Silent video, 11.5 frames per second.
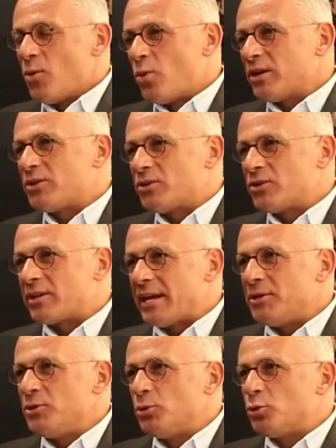What
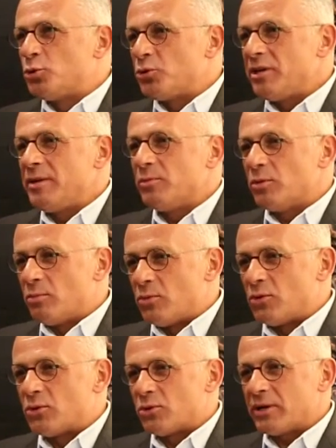can you dream
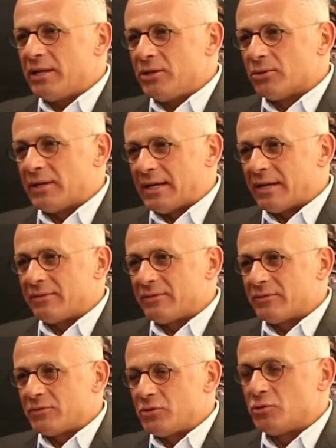more in your
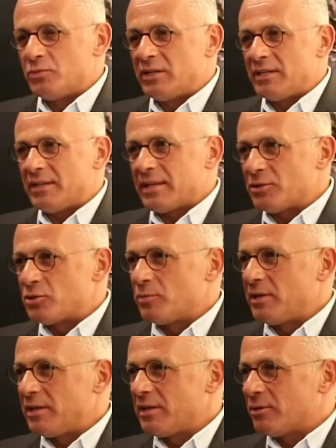life than
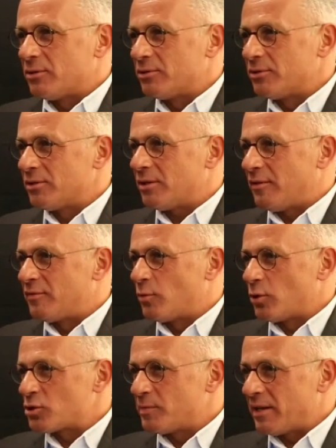to be the owner of
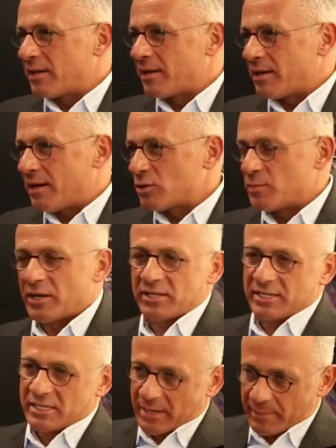a watchmaking house,
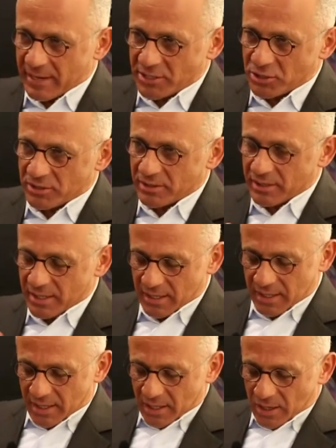because it's my passion,
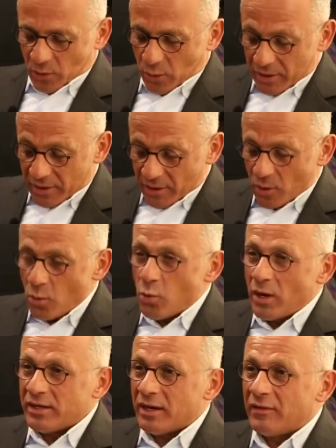with
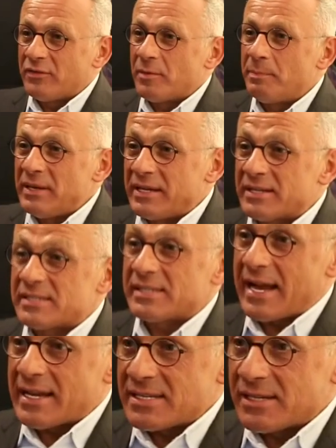one of the
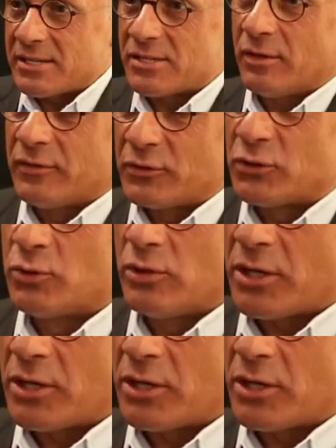biggest assets of true